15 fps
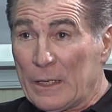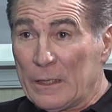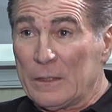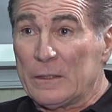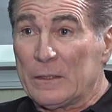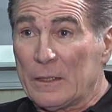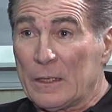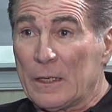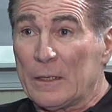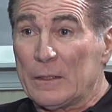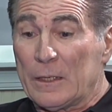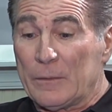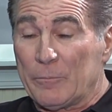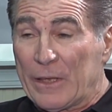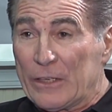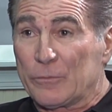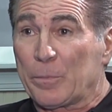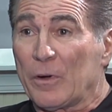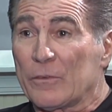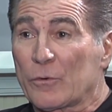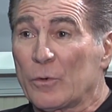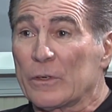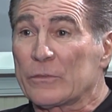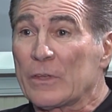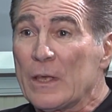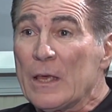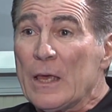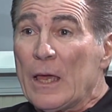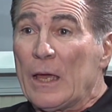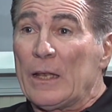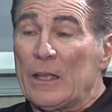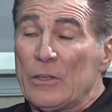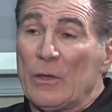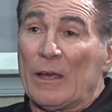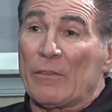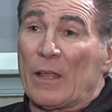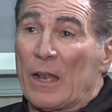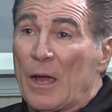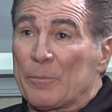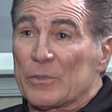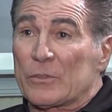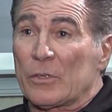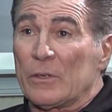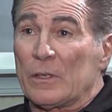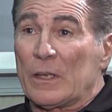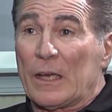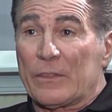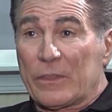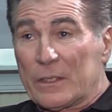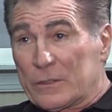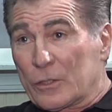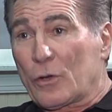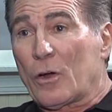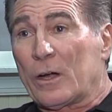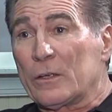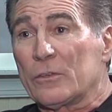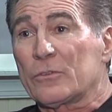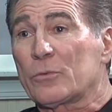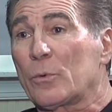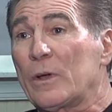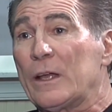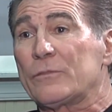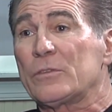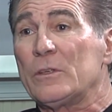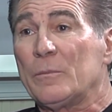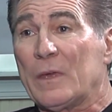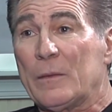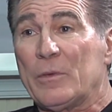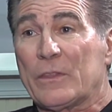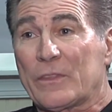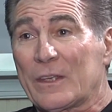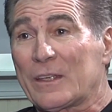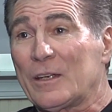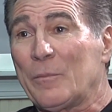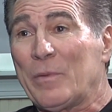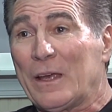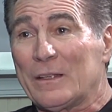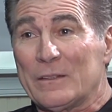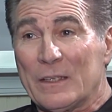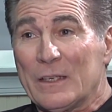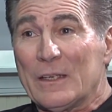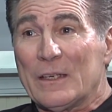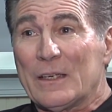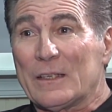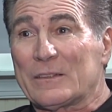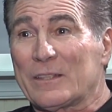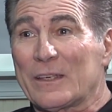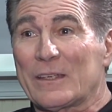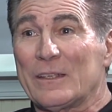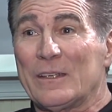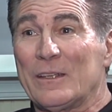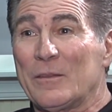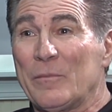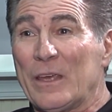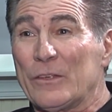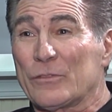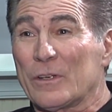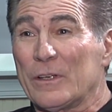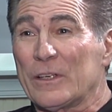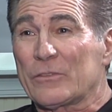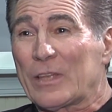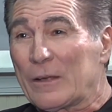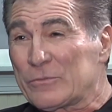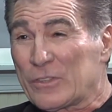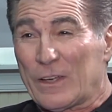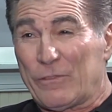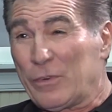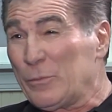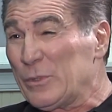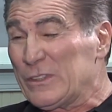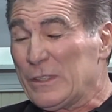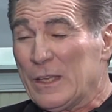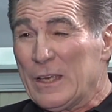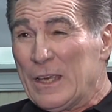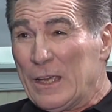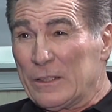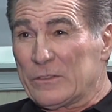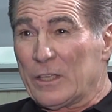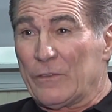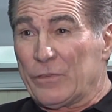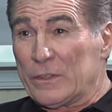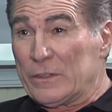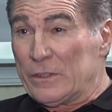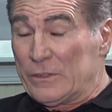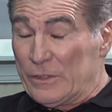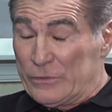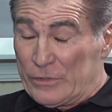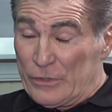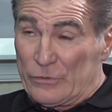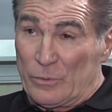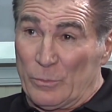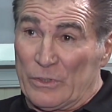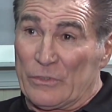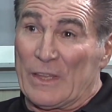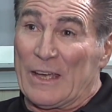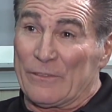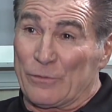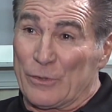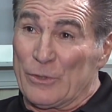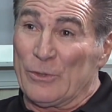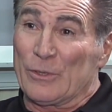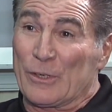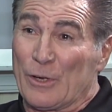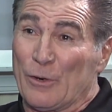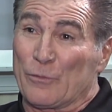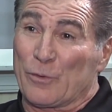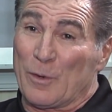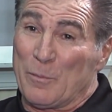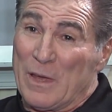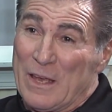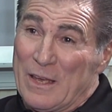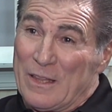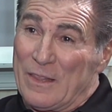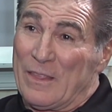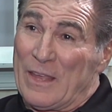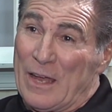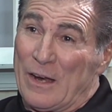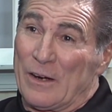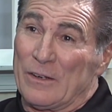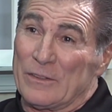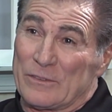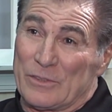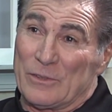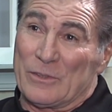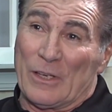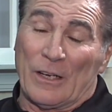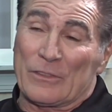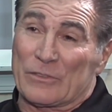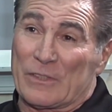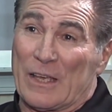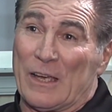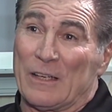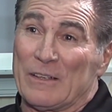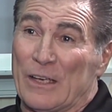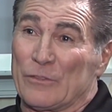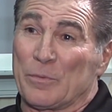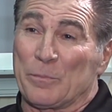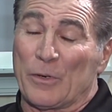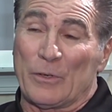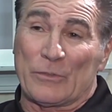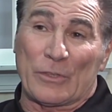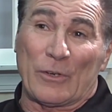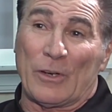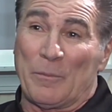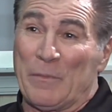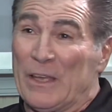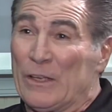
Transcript: and baseball, of course. And then you had that opportunity. I think the Cardinals were after you, maybe thinking about taking you to the major leagues. How tough of the decision was that for you to go from there to Youngstown as opposed to going